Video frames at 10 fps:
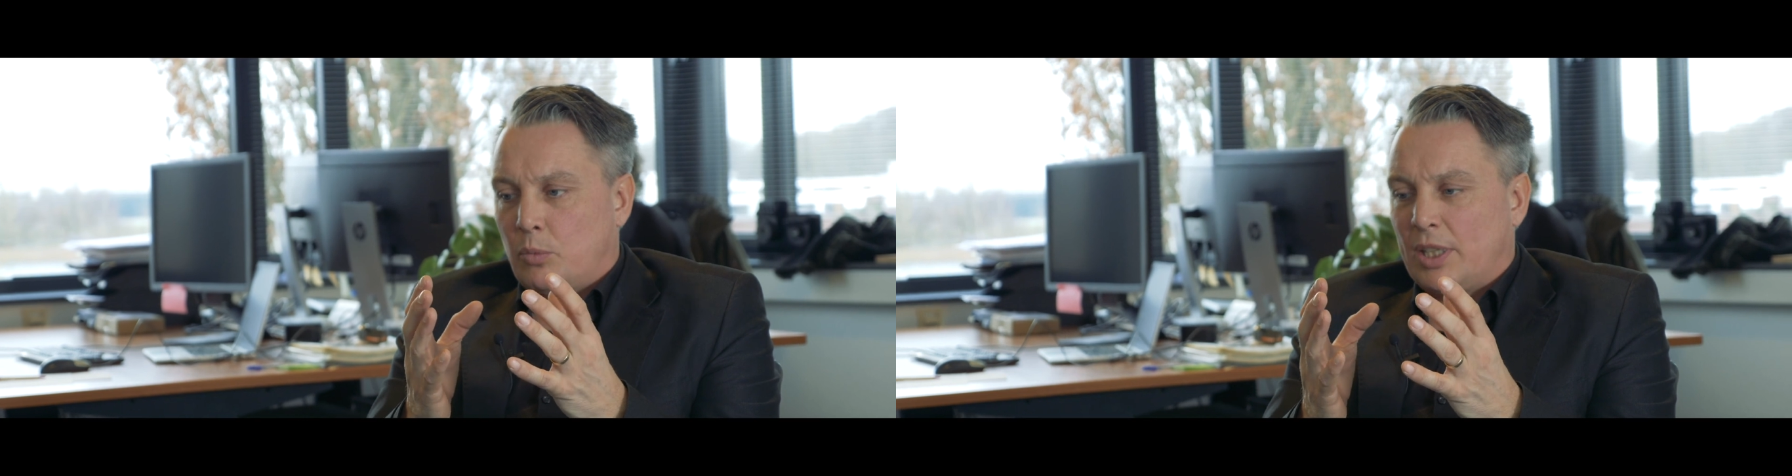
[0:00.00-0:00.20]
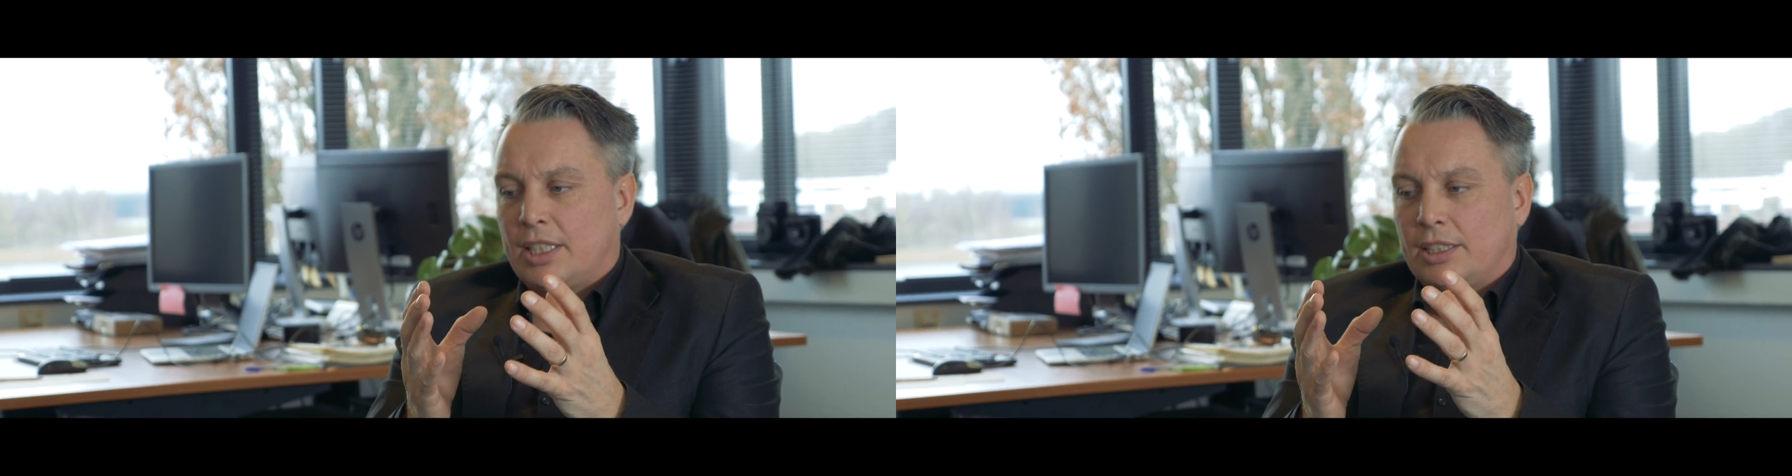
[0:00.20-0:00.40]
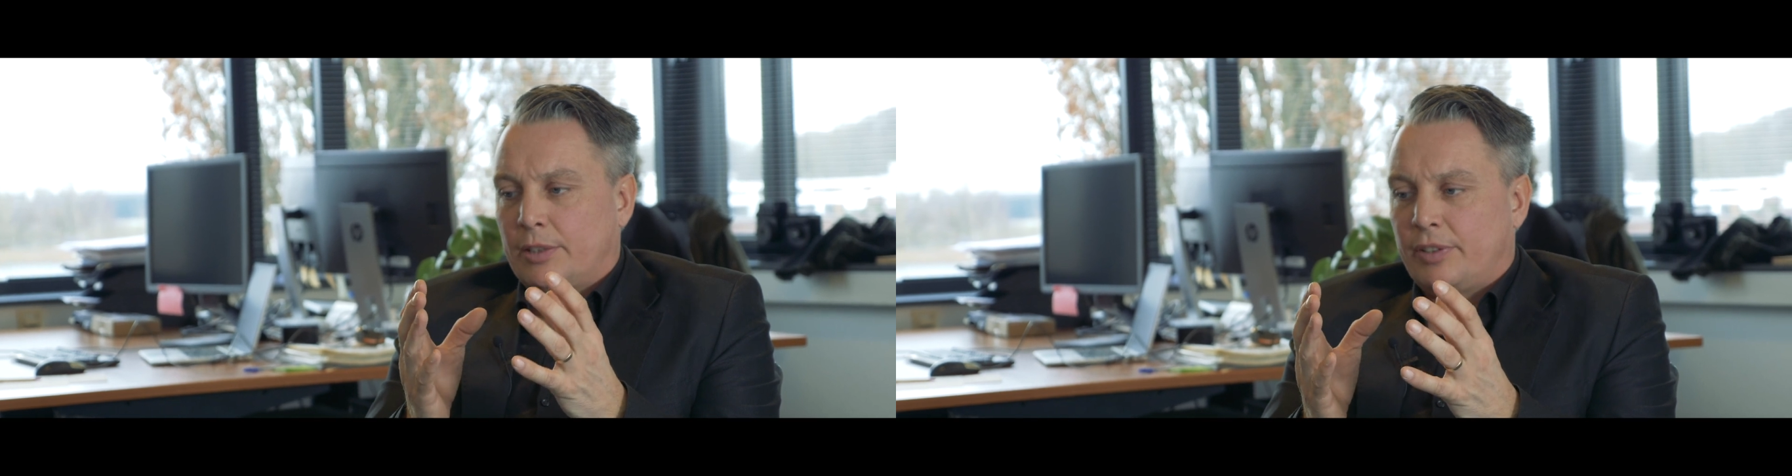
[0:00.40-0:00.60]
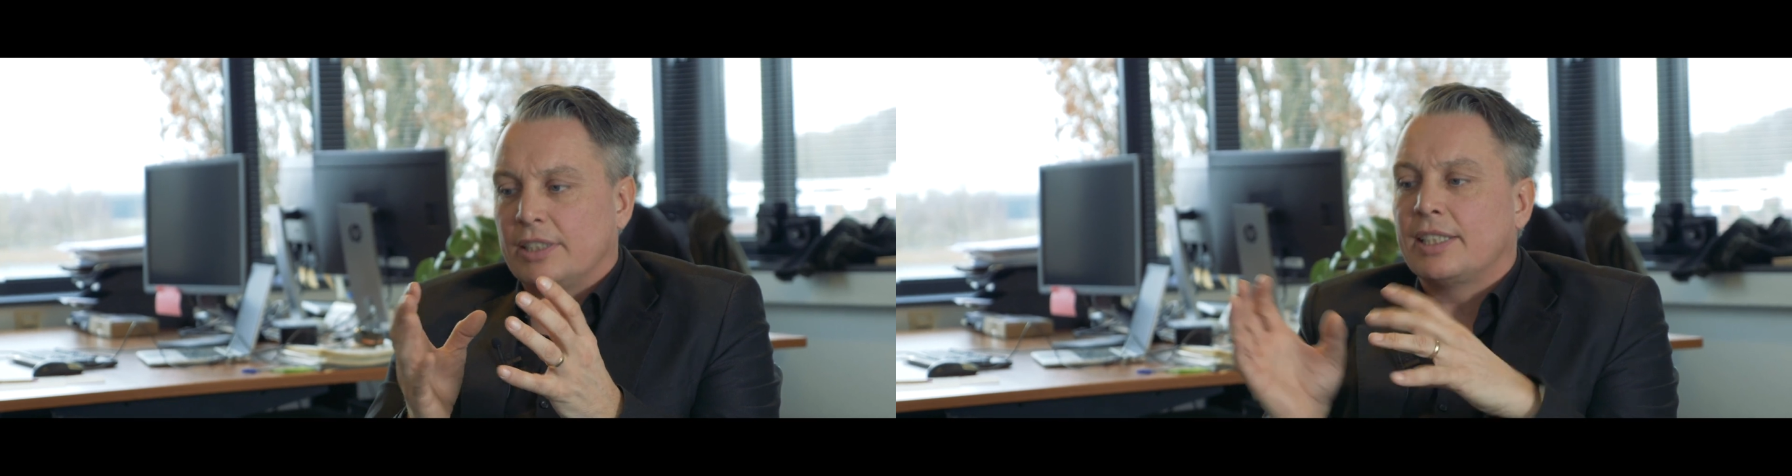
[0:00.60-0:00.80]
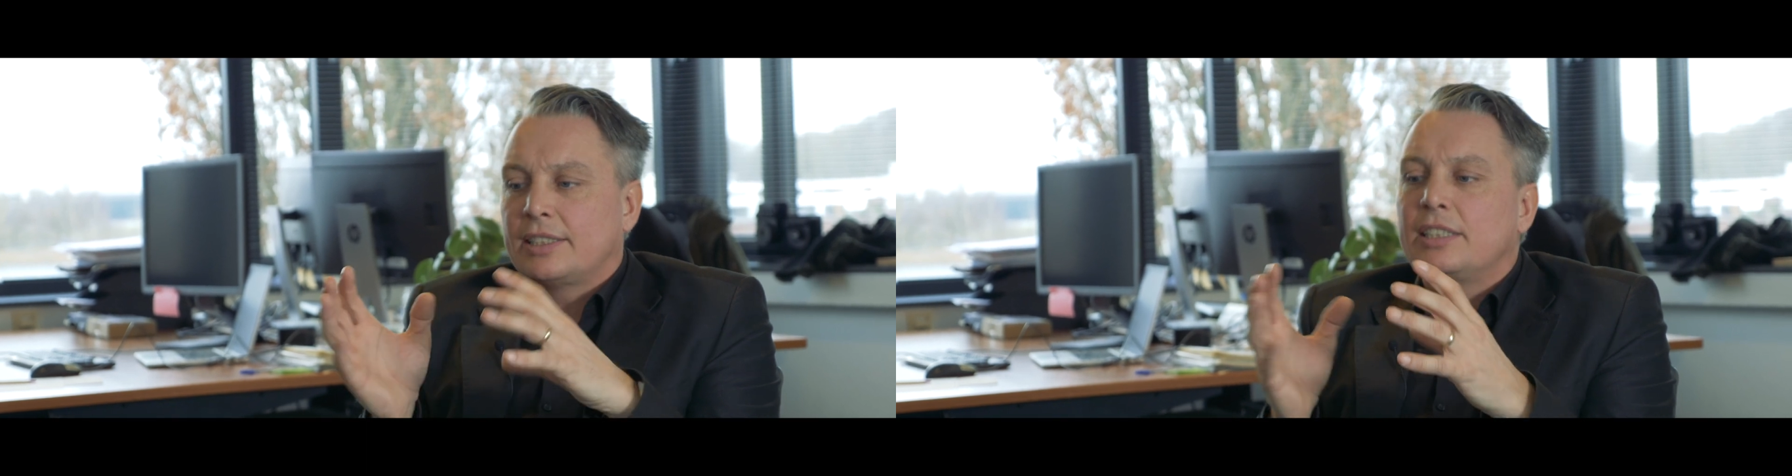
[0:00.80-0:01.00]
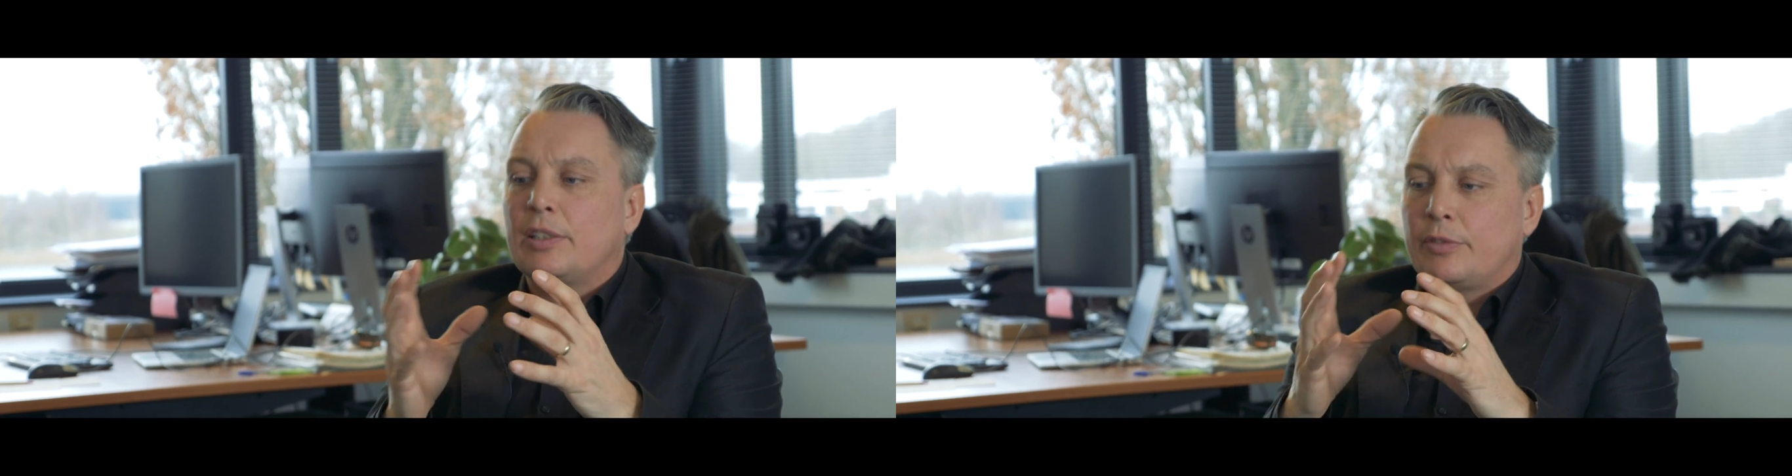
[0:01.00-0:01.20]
which has a fantastic